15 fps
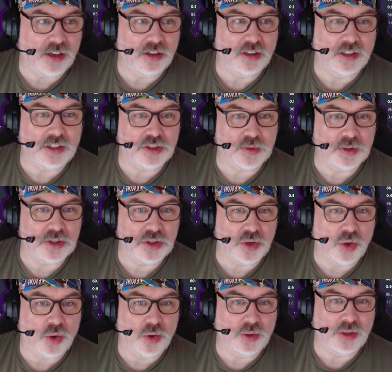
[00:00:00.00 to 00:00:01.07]
currently switched
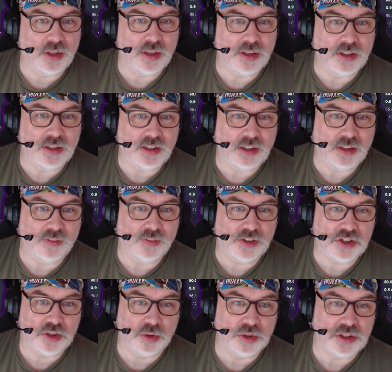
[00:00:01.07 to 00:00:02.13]
on the
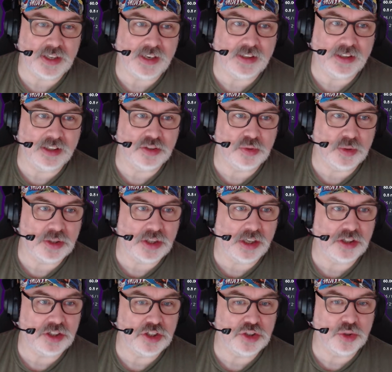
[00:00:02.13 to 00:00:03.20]
visual settings, which
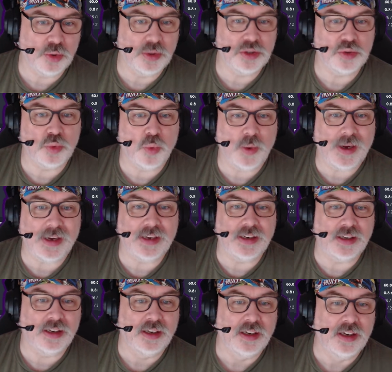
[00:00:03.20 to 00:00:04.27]
actually shows
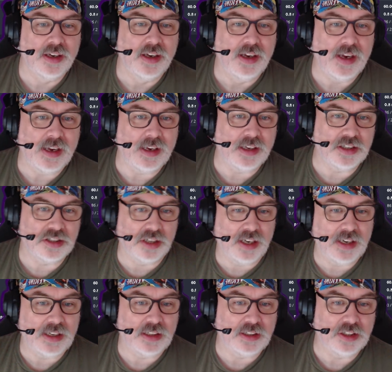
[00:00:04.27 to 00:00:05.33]
when it is
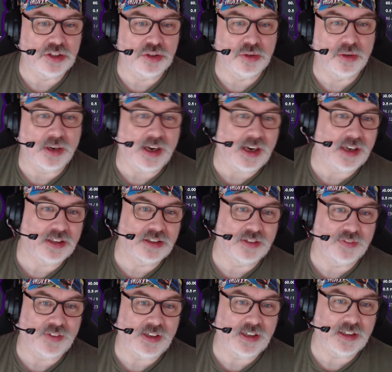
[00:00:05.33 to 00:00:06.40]
likely to
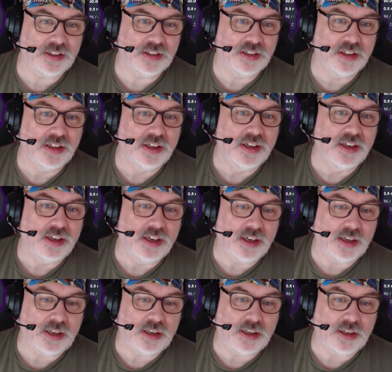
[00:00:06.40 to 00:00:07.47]
activate
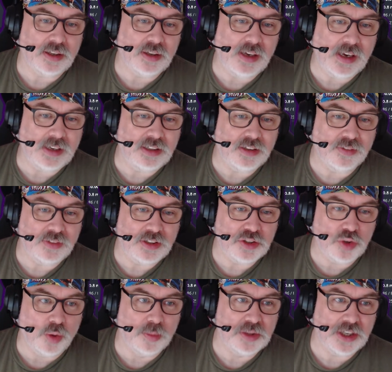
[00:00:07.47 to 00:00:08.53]
uh, any of
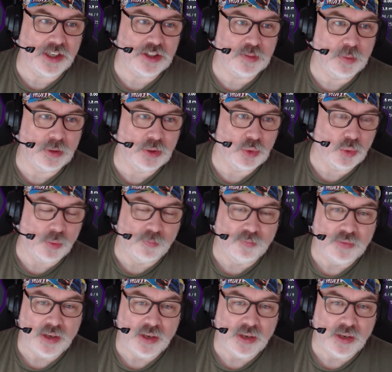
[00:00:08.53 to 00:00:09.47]
these objects below.